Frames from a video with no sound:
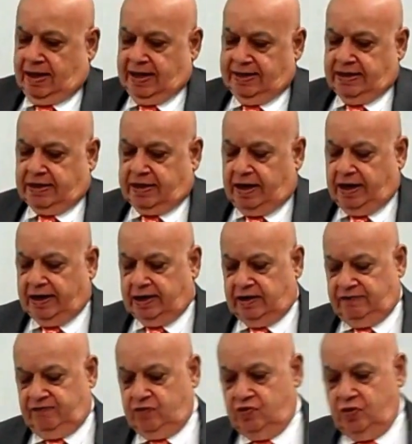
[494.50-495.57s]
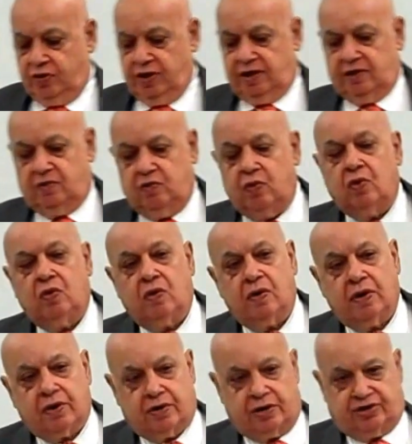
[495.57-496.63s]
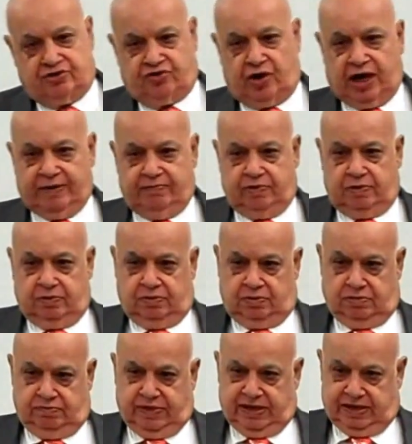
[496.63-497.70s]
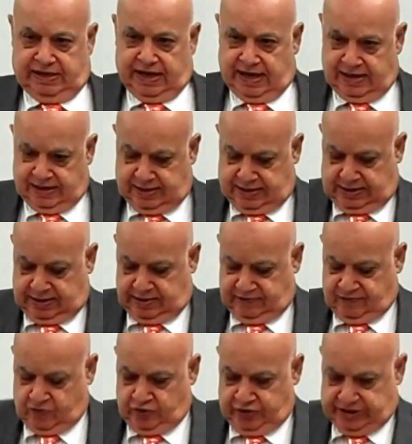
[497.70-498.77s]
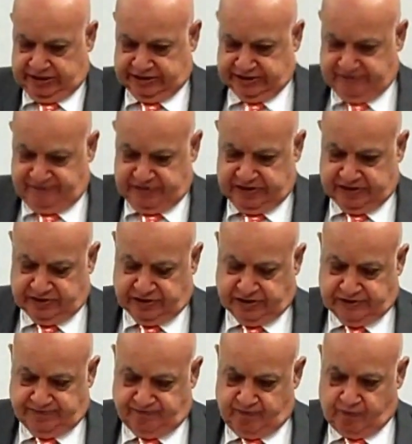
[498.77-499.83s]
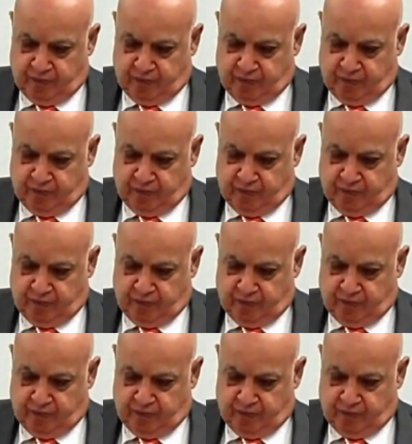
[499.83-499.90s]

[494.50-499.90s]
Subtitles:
and the kind of guerrilla war or tribal mentality of cohesiveness,